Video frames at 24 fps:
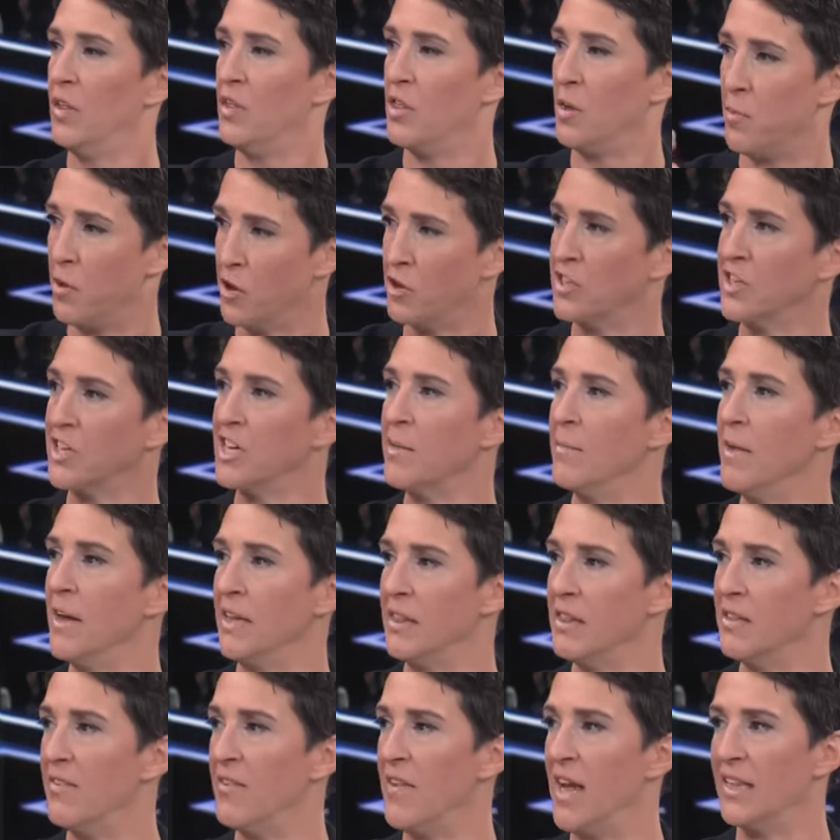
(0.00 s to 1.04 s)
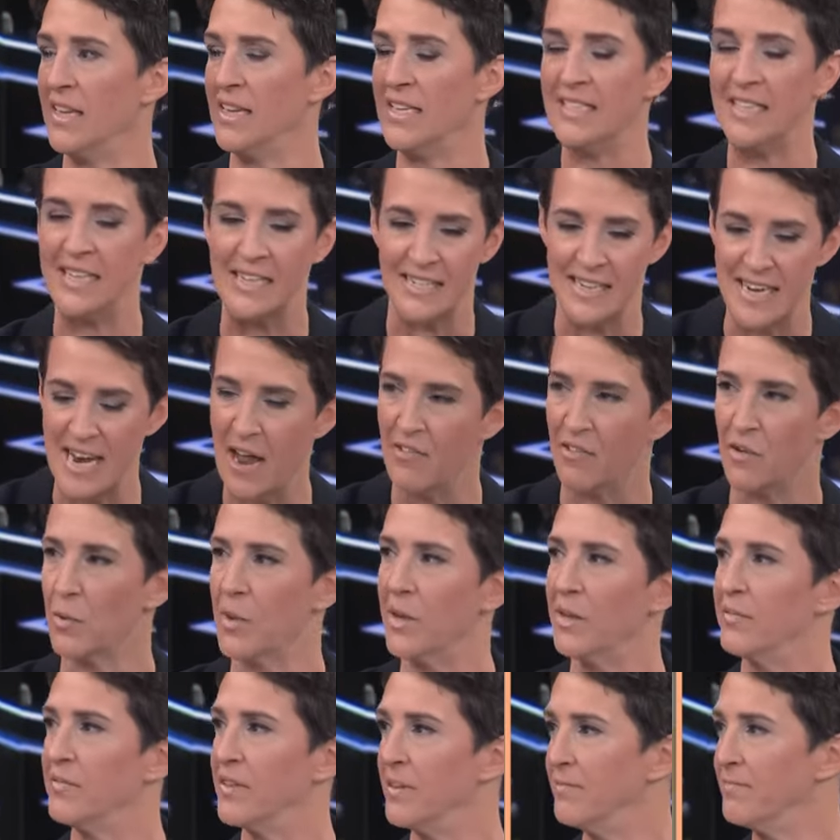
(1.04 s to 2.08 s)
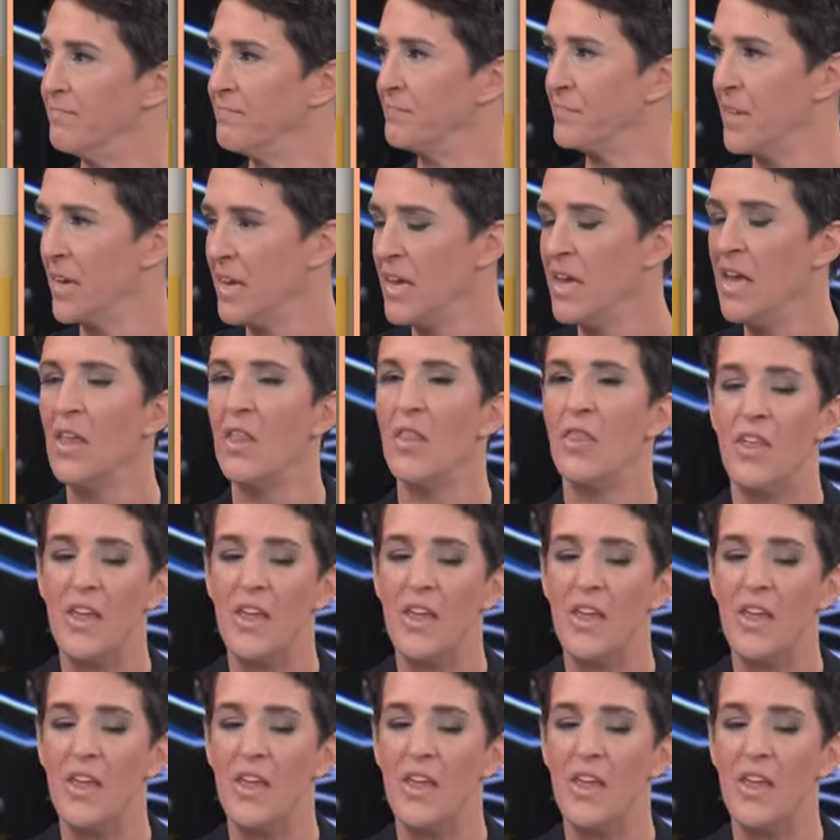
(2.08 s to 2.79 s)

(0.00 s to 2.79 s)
the person committing the violence is never relevant. Very true.